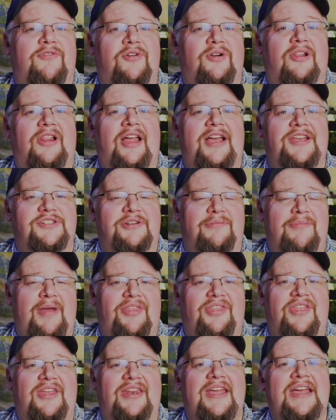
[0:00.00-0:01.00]
fertilizer
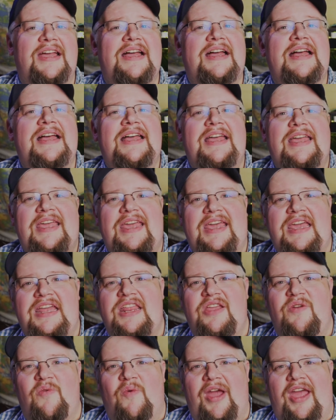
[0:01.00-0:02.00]
method
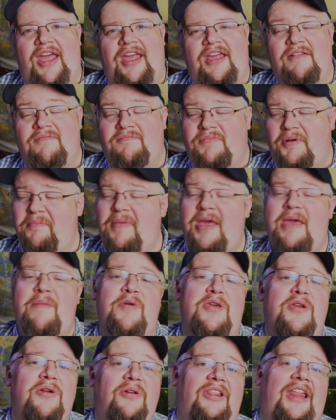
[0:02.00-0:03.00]
anyway, but
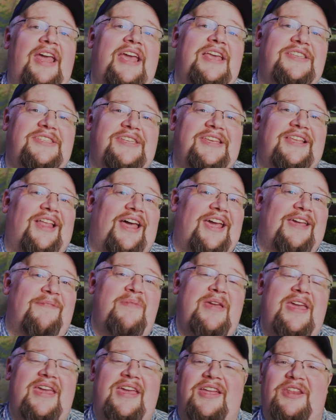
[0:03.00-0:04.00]
maybe you're lazy like
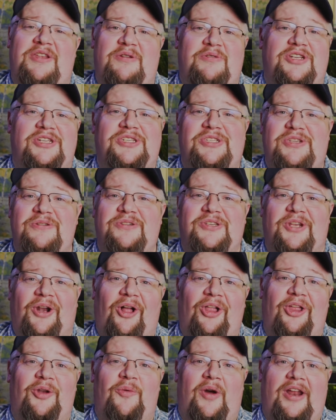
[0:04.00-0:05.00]
me and you just use an
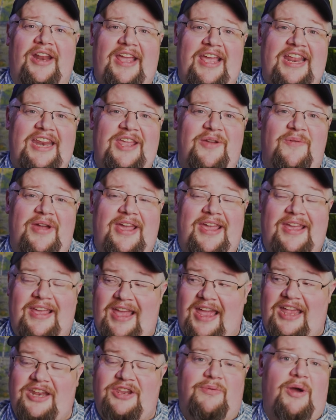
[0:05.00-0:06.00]
all-in-one anyway,
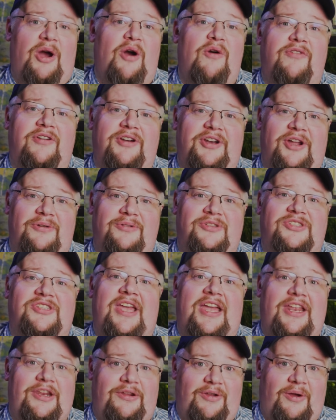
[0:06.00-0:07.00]
and you
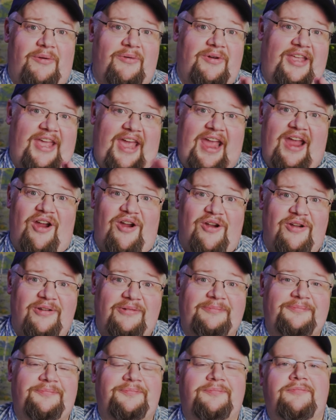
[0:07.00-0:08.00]
overdose and you don't care.
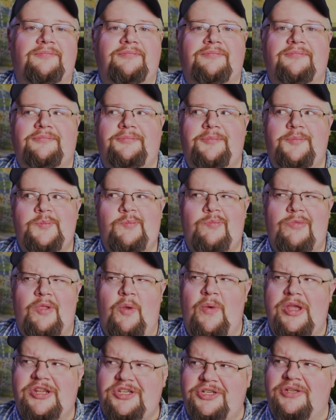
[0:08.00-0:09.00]

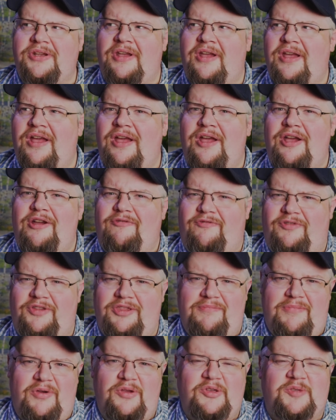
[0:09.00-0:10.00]
Which, for
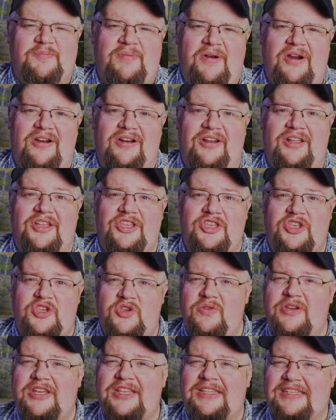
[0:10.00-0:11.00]
the most part,
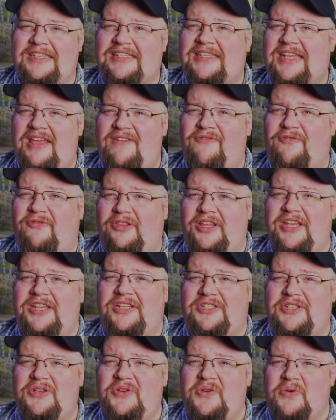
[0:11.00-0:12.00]
you can safely
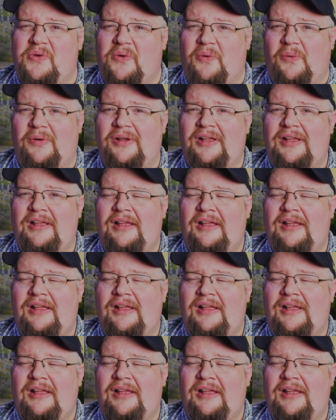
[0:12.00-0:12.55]
do